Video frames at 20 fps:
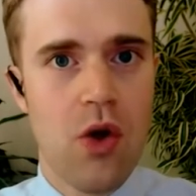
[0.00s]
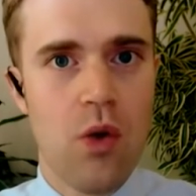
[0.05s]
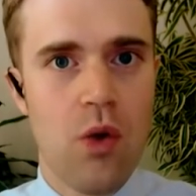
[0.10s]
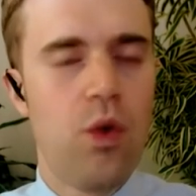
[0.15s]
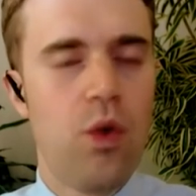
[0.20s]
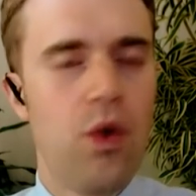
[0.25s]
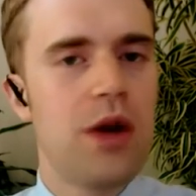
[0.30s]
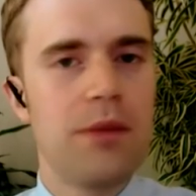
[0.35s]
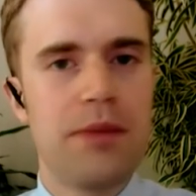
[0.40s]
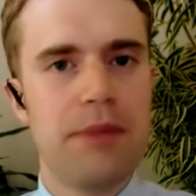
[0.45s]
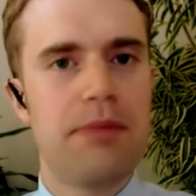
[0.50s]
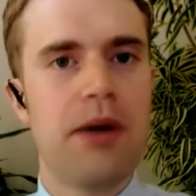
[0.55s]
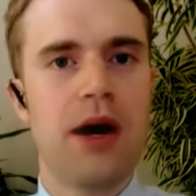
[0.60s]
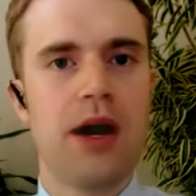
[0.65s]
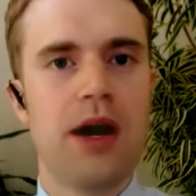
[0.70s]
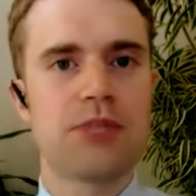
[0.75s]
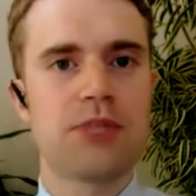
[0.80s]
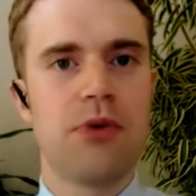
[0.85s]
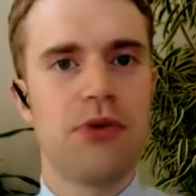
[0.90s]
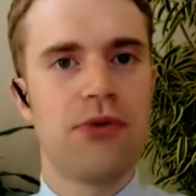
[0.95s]
would it be
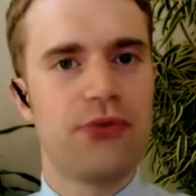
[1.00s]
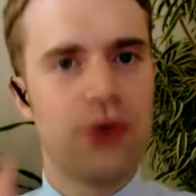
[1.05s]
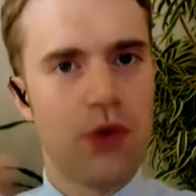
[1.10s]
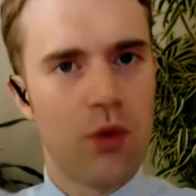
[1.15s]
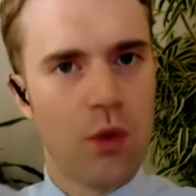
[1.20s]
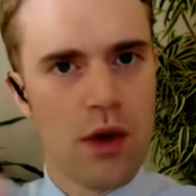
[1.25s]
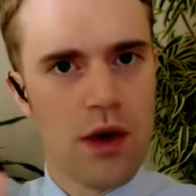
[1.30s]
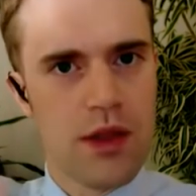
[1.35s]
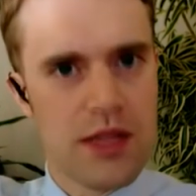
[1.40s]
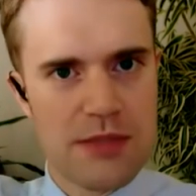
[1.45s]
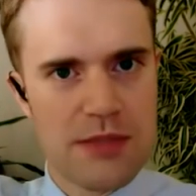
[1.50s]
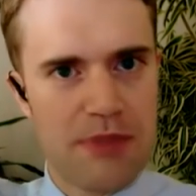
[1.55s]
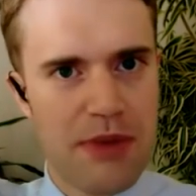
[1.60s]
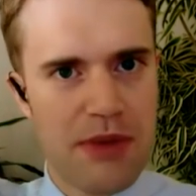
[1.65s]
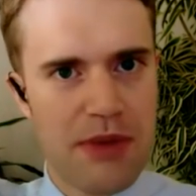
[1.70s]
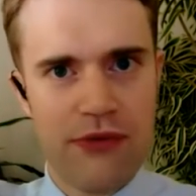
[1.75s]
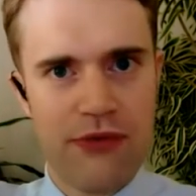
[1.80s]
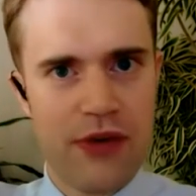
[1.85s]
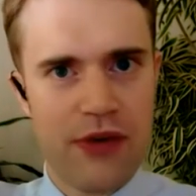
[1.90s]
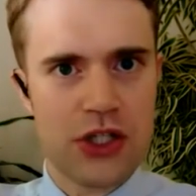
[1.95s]
possible for one of these
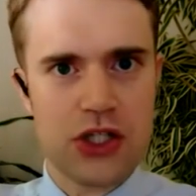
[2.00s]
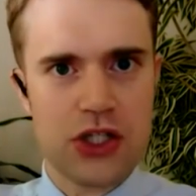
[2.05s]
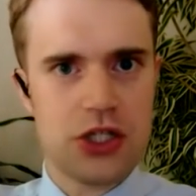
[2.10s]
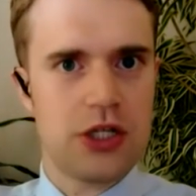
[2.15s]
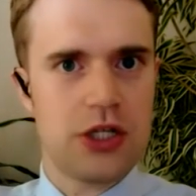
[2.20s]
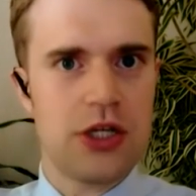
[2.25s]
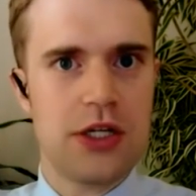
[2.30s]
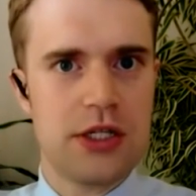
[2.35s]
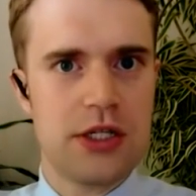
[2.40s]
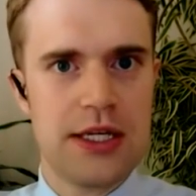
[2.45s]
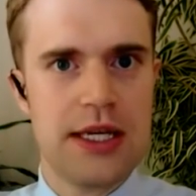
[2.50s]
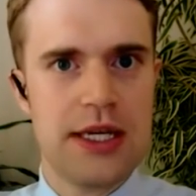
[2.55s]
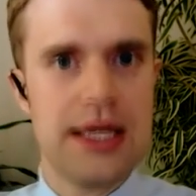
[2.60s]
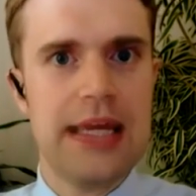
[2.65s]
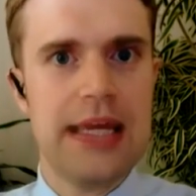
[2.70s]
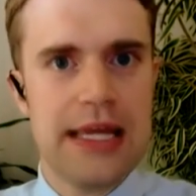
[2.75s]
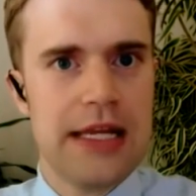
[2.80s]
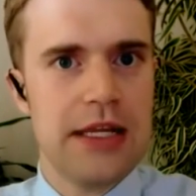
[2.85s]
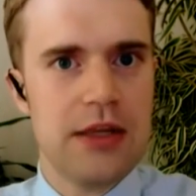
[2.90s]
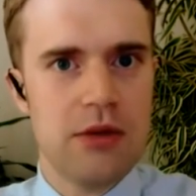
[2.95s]
big fish to
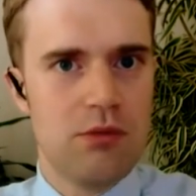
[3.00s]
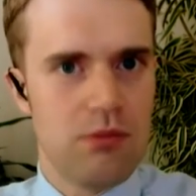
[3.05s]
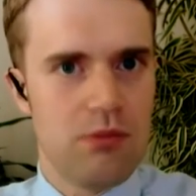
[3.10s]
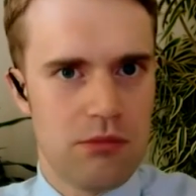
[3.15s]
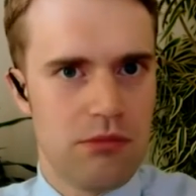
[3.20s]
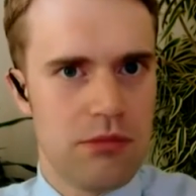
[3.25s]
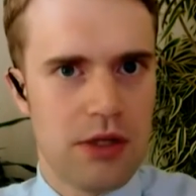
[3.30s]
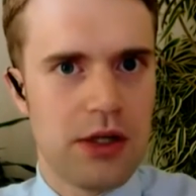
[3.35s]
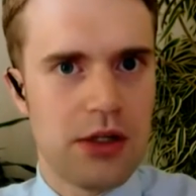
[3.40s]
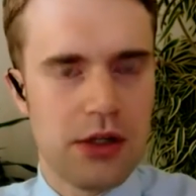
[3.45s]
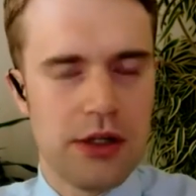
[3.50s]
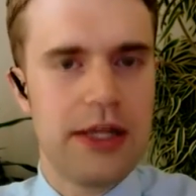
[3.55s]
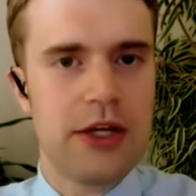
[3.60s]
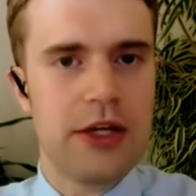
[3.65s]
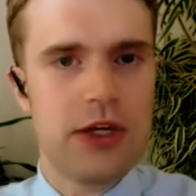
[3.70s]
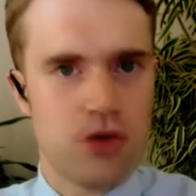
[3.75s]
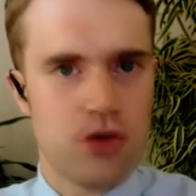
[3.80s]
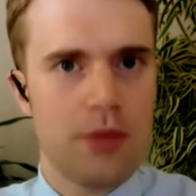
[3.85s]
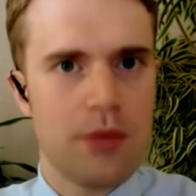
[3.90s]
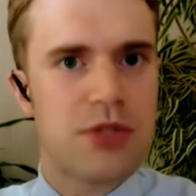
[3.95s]
eat the
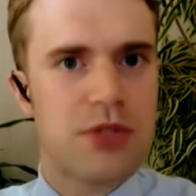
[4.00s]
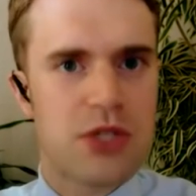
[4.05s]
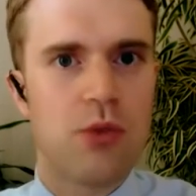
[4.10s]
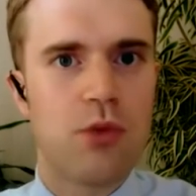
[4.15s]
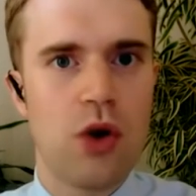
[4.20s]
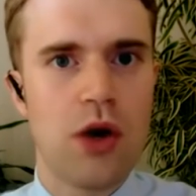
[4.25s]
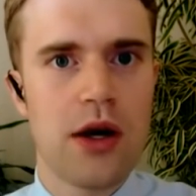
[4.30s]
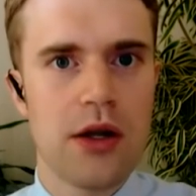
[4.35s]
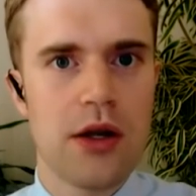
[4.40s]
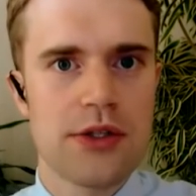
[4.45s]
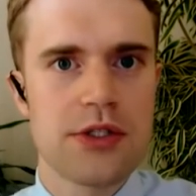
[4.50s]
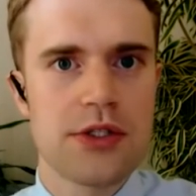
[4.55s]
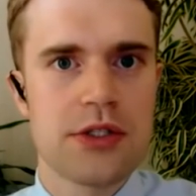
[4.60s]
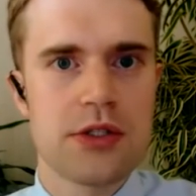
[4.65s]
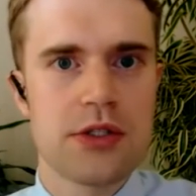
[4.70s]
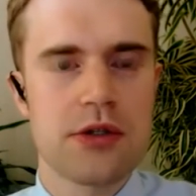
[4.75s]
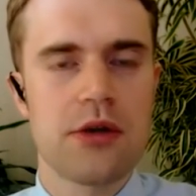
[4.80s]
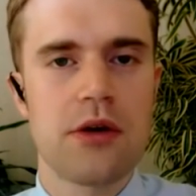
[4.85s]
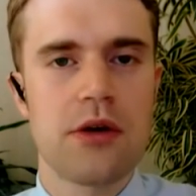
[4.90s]
cleaner shrimp somewhere else?